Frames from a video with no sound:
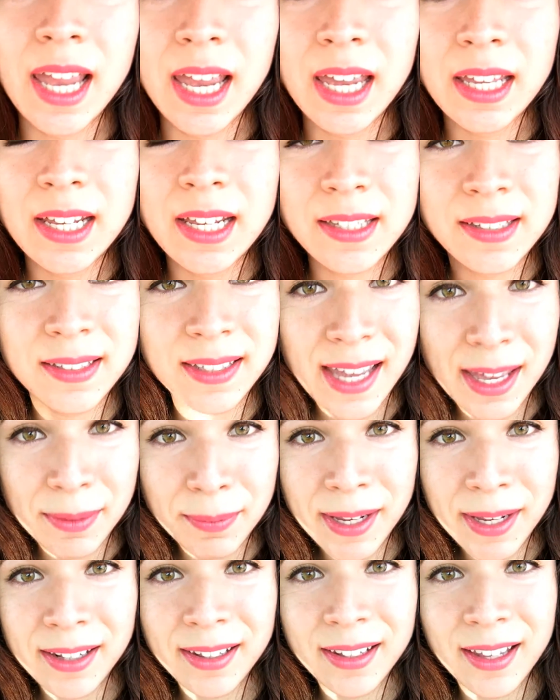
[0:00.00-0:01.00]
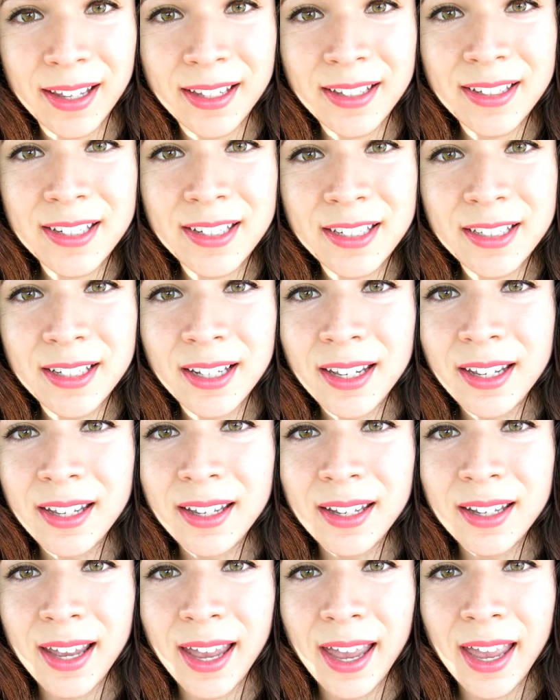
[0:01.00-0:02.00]
and I just had my lunch,
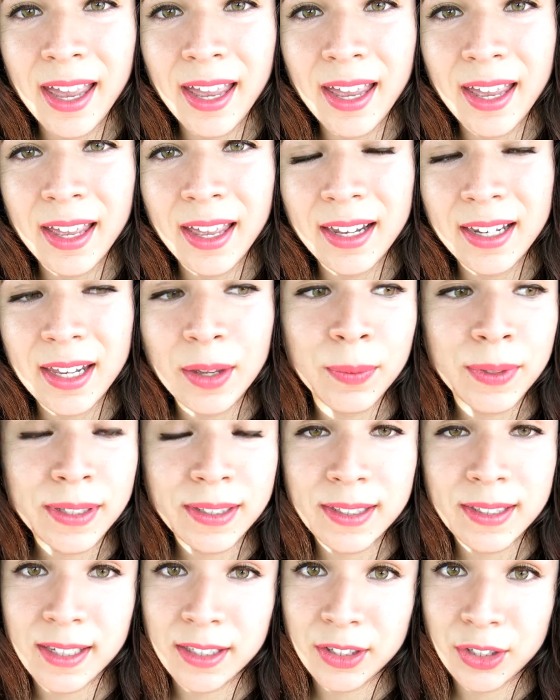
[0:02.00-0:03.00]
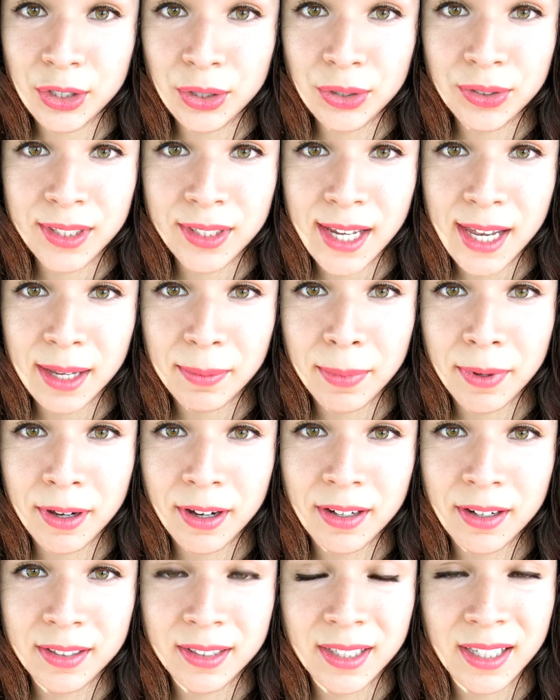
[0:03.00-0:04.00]
and it was the 2 snack
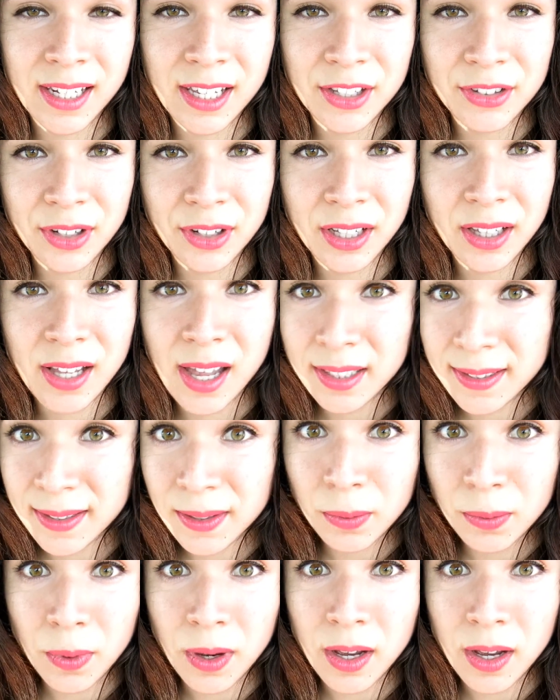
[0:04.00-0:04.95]
bars, and I drank lots of